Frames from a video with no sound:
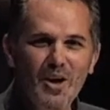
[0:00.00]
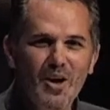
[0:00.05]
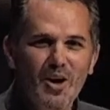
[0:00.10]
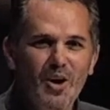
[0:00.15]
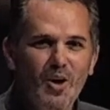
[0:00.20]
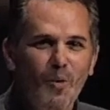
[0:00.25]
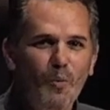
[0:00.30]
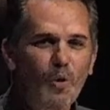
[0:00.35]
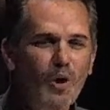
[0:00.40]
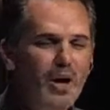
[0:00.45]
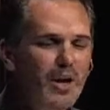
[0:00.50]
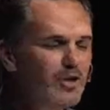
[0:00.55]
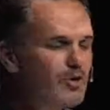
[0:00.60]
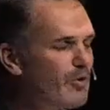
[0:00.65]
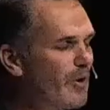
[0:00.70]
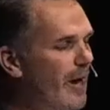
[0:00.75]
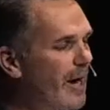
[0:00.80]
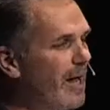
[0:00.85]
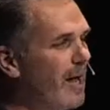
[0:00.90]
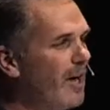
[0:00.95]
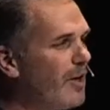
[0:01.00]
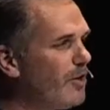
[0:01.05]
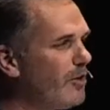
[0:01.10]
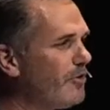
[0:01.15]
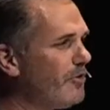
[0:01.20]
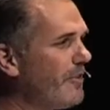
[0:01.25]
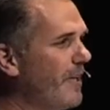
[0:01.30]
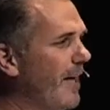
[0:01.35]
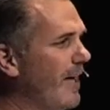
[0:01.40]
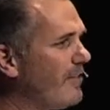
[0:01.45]
We're going to try to
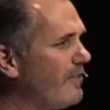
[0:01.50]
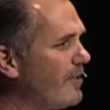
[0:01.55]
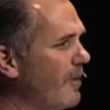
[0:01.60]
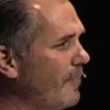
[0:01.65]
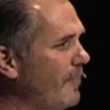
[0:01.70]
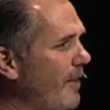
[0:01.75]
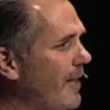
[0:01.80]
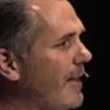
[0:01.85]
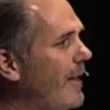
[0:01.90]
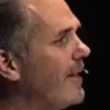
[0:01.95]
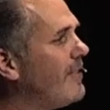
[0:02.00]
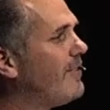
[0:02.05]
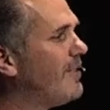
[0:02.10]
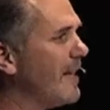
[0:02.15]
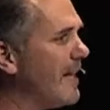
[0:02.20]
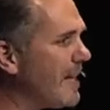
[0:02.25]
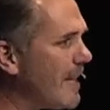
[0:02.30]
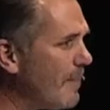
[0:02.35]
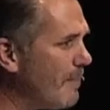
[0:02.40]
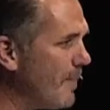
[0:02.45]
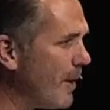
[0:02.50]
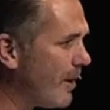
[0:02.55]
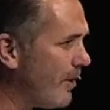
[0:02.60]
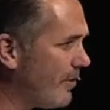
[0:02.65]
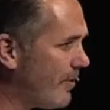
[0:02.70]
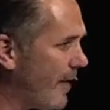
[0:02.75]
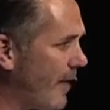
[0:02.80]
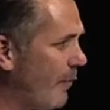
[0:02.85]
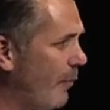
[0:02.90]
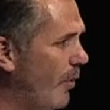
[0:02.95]
understand something that's in the middle
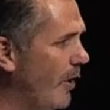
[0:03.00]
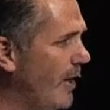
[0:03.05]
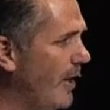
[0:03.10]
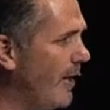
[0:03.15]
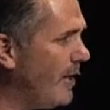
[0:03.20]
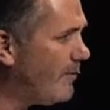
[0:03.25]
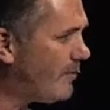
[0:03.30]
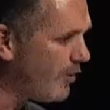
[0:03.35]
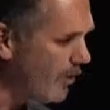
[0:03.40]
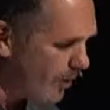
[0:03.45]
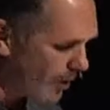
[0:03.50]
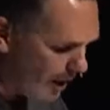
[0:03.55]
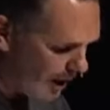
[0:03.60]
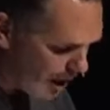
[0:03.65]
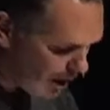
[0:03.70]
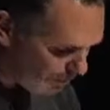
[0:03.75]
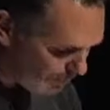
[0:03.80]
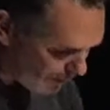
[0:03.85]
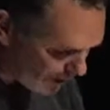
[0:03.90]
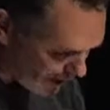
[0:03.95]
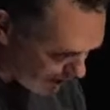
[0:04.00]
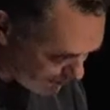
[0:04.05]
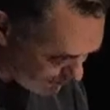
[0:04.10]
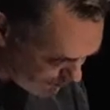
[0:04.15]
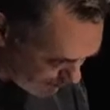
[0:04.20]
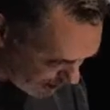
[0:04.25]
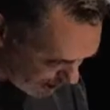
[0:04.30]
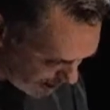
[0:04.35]
that we need to help us uh,